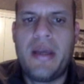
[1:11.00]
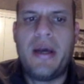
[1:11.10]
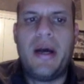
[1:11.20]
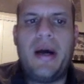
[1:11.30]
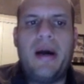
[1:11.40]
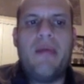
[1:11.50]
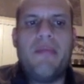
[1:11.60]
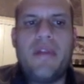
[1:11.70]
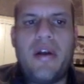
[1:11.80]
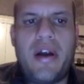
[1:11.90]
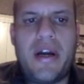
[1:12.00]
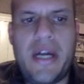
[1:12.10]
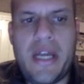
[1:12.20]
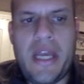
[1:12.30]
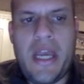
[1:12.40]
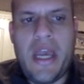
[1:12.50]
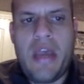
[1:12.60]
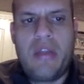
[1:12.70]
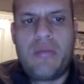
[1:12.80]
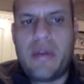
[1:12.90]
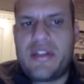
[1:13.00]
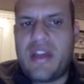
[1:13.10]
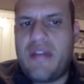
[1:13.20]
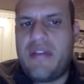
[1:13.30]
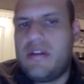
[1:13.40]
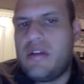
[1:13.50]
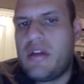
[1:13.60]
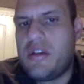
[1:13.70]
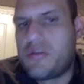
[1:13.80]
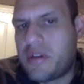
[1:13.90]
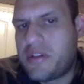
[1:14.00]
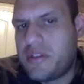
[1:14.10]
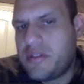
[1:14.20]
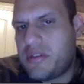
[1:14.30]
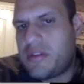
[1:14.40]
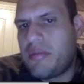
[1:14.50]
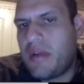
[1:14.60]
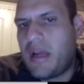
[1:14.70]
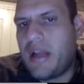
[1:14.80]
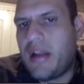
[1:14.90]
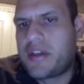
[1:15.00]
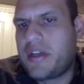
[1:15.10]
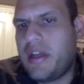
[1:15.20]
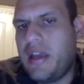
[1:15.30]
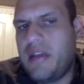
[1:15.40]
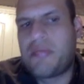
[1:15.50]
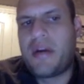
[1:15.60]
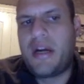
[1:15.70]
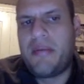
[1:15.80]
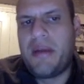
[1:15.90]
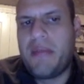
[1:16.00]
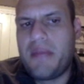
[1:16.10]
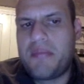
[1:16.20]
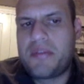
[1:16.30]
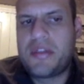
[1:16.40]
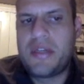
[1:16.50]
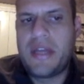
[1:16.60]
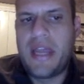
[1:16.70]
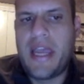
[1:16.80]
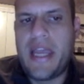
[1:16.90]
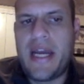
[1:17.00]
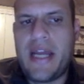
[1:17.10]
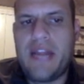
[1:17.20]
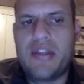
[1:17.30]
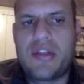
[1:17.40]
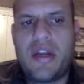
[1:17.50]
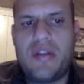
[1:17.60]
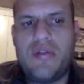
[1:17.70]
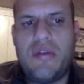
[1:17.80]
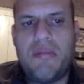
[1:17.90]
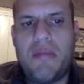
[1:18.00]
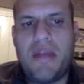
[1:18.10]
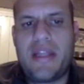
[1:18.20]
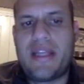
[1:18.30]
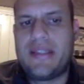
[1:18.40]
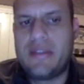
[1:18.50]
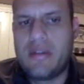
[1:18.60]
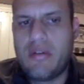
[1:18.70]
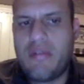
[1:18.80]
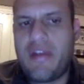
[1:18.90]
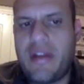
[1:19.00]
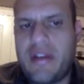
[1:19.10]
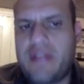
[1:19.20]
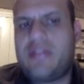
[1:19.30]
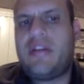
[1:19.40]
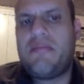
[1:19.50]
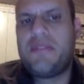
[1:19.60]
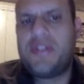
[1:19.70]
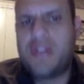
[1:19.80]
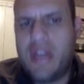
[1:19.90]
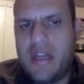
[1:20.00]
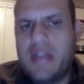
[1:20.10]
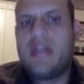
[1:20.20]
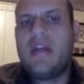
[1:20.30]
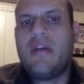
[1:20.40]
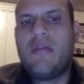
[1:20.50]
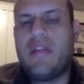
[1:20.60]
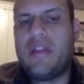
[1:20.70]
There are 27 instructions, largely inspired by MIPS, and I decided to implement a single finite state machine with a